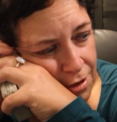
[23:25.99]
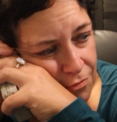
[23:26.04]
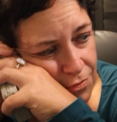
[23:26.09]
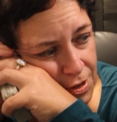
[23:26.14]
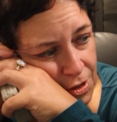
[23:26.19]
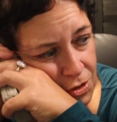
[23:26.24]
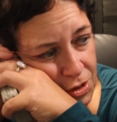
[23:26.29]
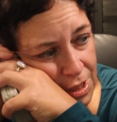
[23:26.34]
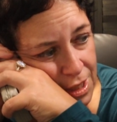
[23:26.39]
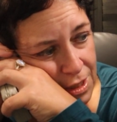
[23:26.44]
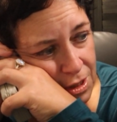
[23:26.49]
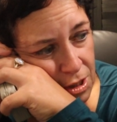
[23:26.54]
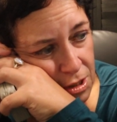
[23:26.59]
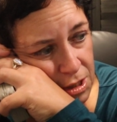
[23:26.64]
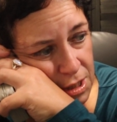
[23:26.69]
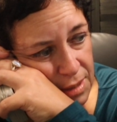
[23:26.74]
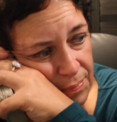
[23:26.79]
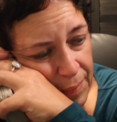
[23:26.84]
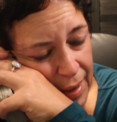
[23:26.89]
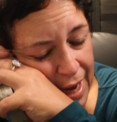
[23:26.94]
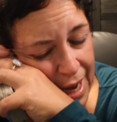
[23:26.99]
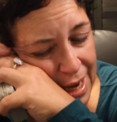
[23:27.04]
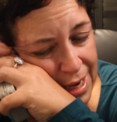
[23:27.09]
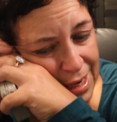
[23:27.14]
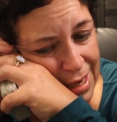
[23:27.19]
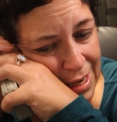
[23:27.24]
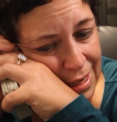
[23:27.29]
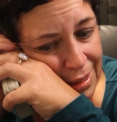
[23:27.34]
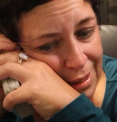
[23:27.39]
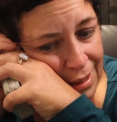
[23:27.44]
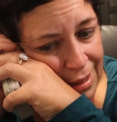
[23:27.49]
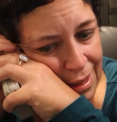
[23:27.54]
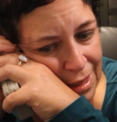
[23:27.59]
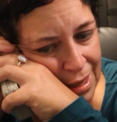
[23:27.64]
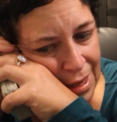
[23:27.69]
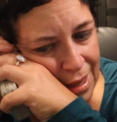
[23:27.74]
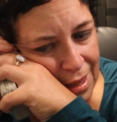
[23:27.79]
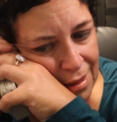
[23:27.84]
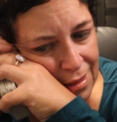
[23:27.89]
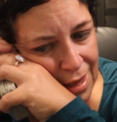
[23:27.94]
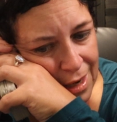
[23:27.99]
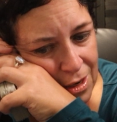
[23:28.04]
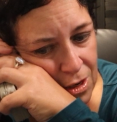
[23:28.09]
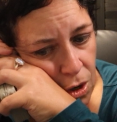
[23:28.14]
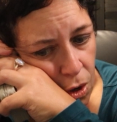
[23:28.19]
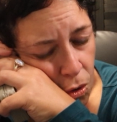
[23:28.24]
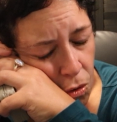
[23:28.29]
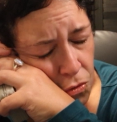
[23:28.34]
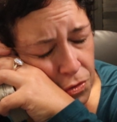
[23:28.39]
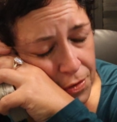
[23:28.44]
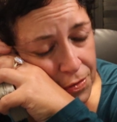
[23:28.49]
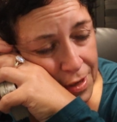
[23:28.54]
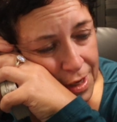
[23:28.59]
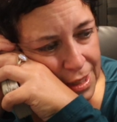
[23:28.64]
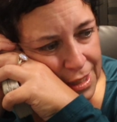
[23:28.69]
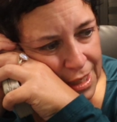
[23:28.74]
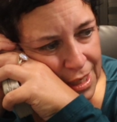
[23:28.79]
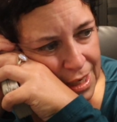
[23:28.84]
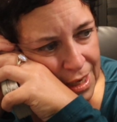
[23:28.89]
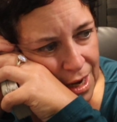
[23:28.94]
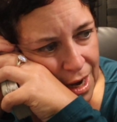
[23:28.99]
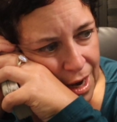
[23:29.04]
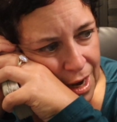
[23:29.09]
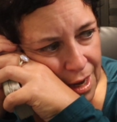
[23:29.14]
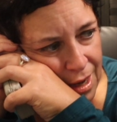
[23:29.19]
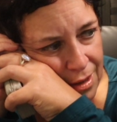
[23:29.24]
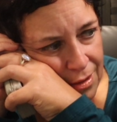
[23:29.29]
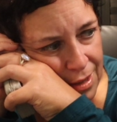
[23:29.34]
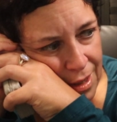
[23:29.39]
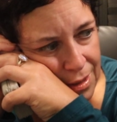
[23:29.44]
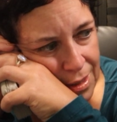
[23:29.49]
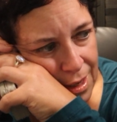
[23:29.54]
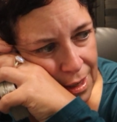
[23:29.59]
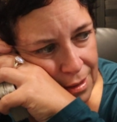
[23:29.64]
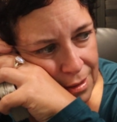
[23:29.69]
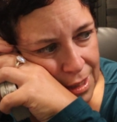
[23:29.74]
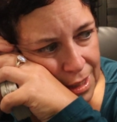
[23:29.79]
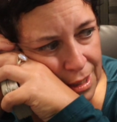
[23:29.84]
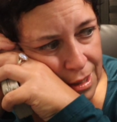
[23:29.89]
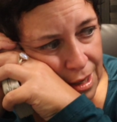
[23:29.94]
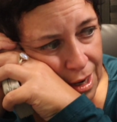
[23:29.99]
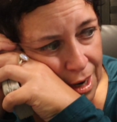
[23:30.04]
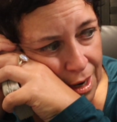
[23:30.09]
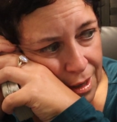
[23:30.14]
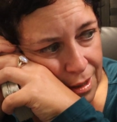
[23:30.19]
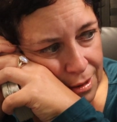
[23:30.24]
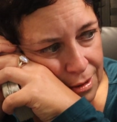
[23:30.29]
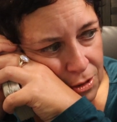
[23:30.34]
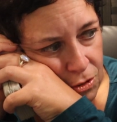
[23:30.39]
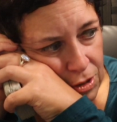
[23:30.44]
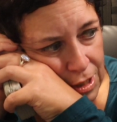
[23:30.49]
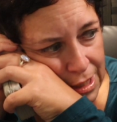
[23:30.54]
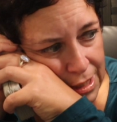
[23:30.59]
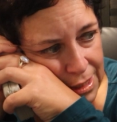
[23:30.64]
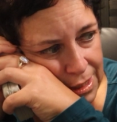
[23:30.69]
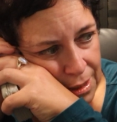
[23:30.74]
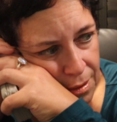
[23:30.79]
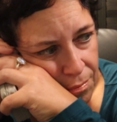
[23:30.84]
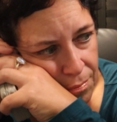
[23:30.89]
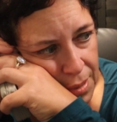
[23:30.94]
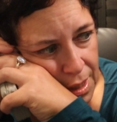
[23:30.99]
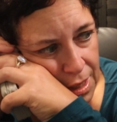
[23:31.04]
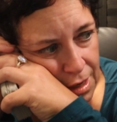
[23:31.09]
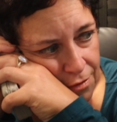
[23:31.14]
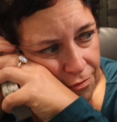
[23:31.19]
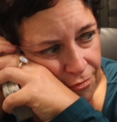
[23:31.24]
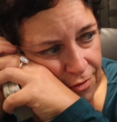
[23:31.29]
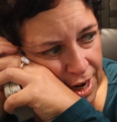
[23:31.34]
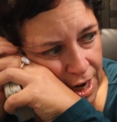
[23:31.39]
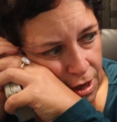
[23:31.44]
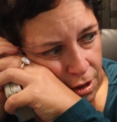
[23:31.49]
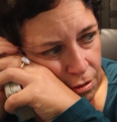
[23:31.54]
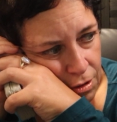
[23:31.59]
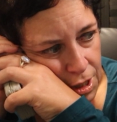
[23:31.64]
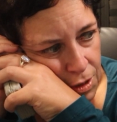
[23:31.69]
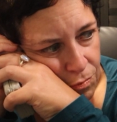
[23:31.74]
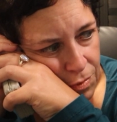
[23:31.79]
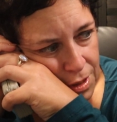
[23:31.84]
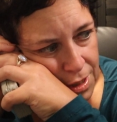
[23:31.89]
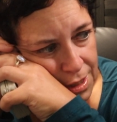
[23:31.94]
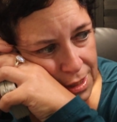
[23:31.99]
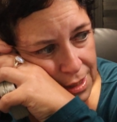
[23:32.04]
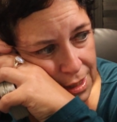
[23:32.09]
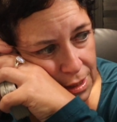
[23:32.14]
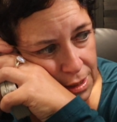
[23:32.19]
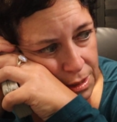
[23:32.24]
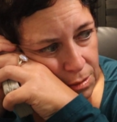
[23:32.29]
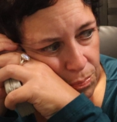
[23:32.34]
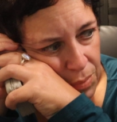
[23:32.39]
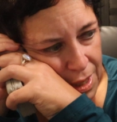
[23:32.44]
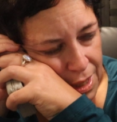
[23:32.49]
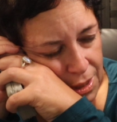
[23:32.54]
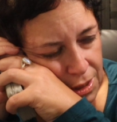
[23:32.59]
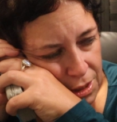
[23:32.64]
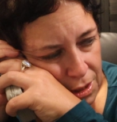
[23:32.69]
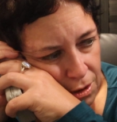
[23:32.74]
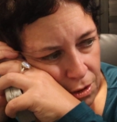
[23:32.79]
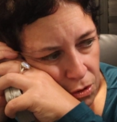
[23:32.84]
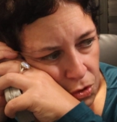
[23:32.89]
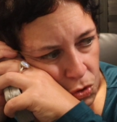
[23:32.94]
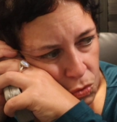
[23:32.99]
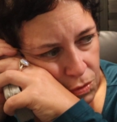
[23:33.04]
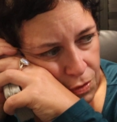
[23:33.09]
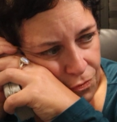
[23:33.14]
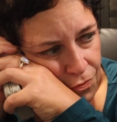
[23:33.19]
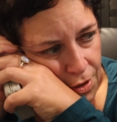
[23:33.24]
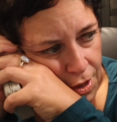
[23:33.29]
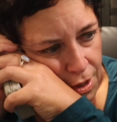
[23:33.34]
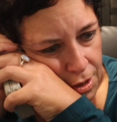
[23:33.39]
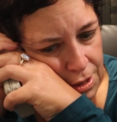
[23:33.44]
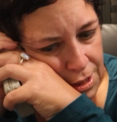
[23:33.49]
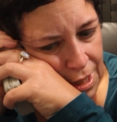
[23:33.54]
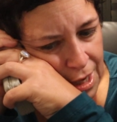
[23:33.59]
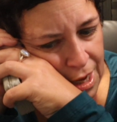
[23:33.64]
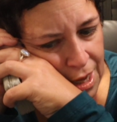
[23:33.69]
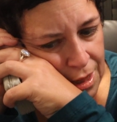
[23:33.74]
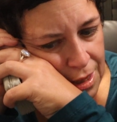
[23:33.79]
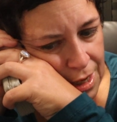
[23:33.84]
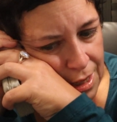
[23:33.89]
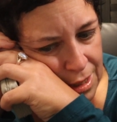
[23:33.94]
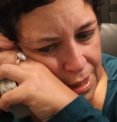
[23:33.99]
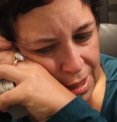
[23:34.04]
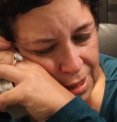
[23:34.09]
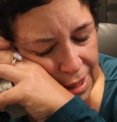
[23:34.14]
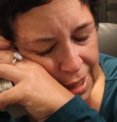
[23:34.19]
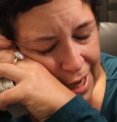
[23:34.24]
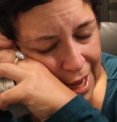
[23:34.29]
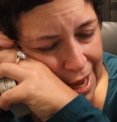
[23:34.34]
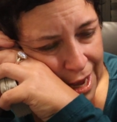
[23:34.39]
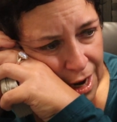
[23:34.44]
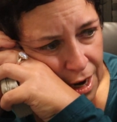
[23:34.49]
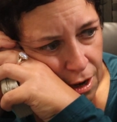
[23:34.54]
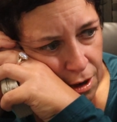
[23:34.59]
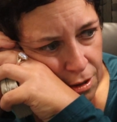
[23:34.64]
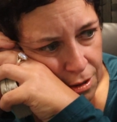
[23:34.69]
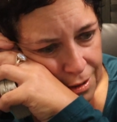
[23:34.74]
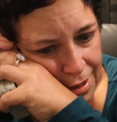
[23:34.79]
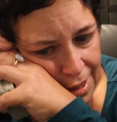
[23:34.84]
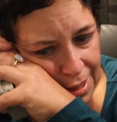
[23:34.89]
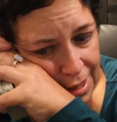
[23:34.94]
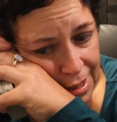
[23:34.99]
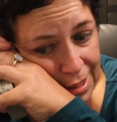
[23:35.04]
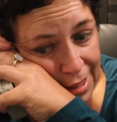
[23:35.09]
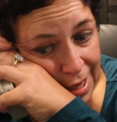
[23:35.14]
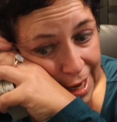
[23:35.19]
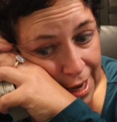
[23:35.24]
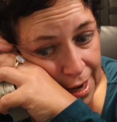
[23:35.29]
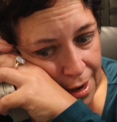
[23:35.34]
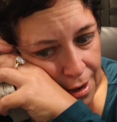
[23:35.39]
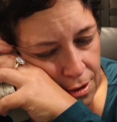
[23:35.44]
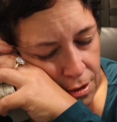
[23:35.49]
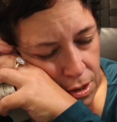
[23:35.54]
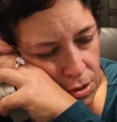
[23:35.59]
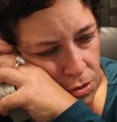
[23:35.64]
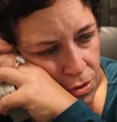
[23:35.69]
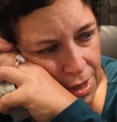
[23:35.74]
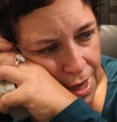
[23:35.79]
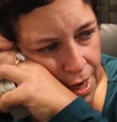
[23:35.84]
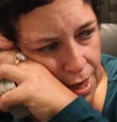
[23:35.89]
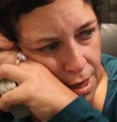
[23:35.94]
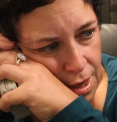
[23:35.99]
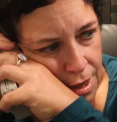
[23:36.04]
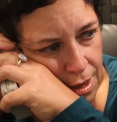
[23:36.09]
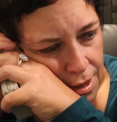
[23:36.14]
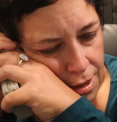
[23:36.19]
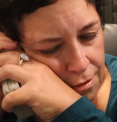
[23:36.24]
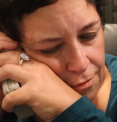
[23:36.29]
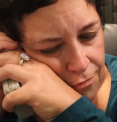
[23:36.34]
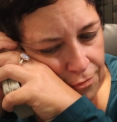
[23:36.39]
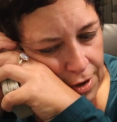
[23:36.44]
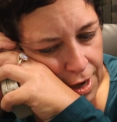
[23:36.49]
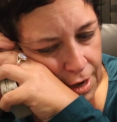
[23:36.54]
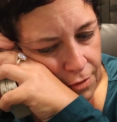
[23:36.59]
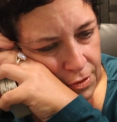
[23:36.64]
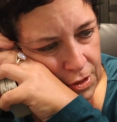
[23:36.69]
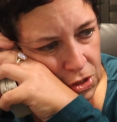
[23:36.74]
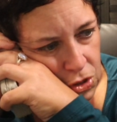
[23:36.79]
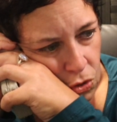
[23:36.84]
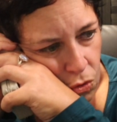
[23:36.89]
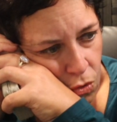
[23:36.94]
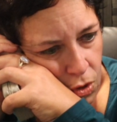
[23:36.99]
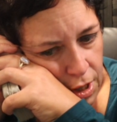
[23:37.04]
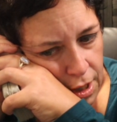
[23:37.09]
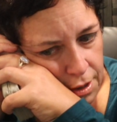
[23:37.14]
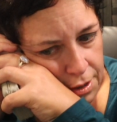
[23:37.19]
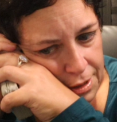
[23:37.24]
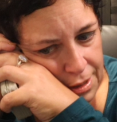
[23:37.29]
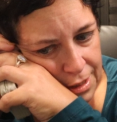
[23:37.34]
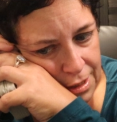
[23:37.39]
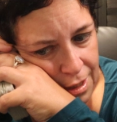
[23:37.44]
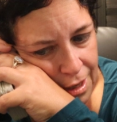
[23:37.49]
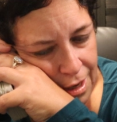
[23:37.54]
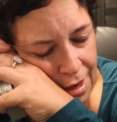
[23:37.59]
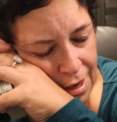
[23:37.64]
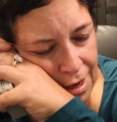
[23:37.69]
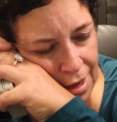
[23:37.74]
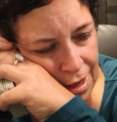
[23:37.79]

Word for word: It feels like they're spying. They know that they did not that they did not treat somebody fairly with the Six of Pentacles reverse. They didn't care. They didn't care who they hurt. Five of Swords.